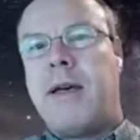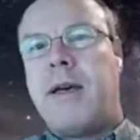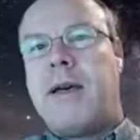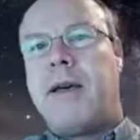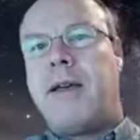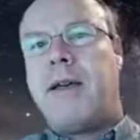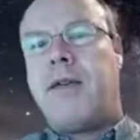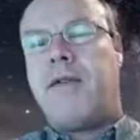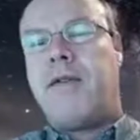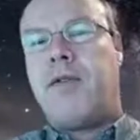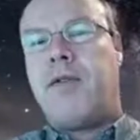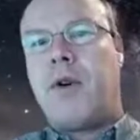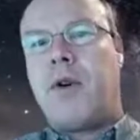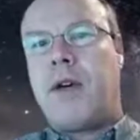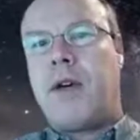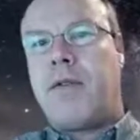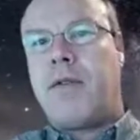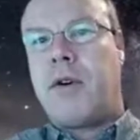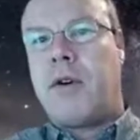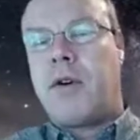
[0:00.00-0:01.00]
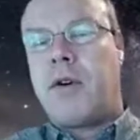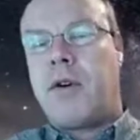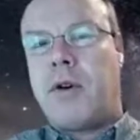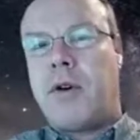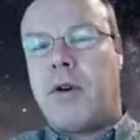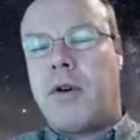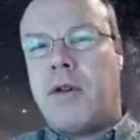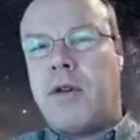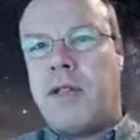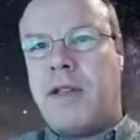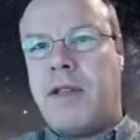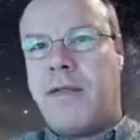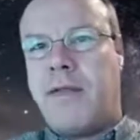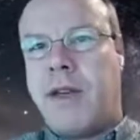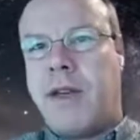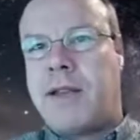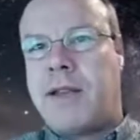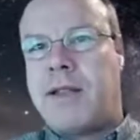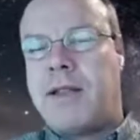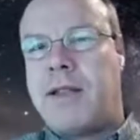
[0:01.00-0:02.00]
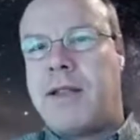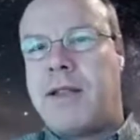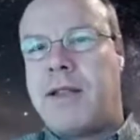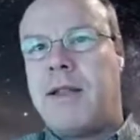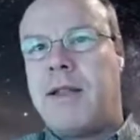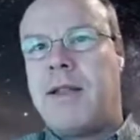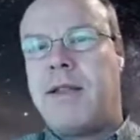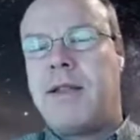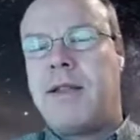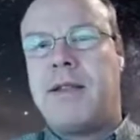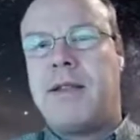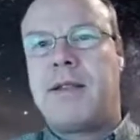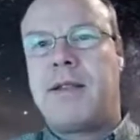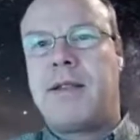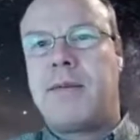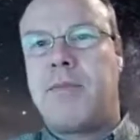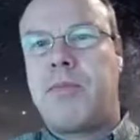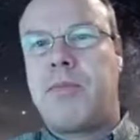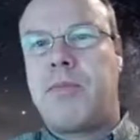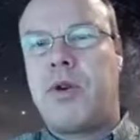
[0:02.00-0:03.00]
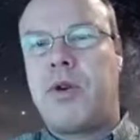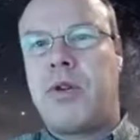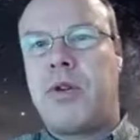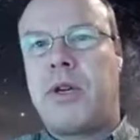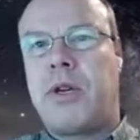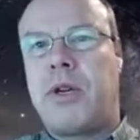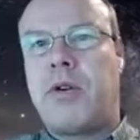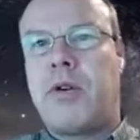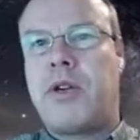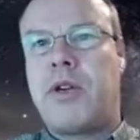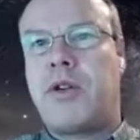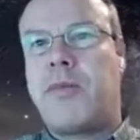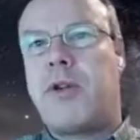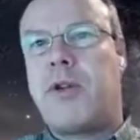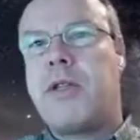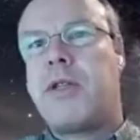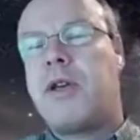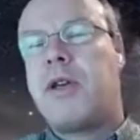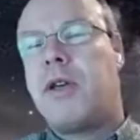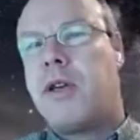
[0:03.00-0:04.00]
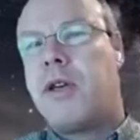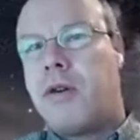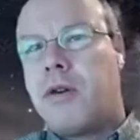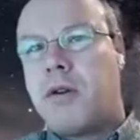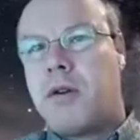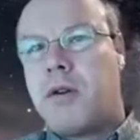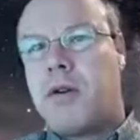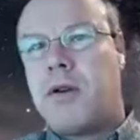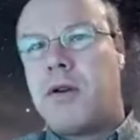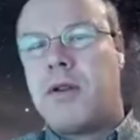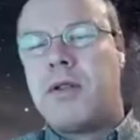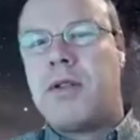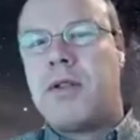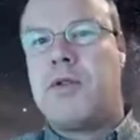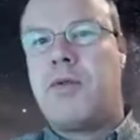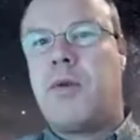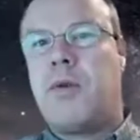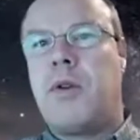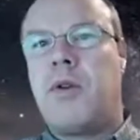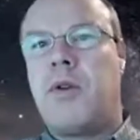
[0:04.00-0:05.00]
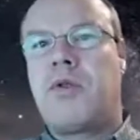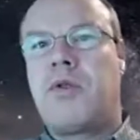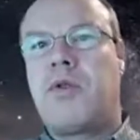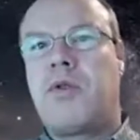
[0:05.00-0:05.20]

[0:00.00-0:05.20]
if you have a defect in this periodic arrangement, this will also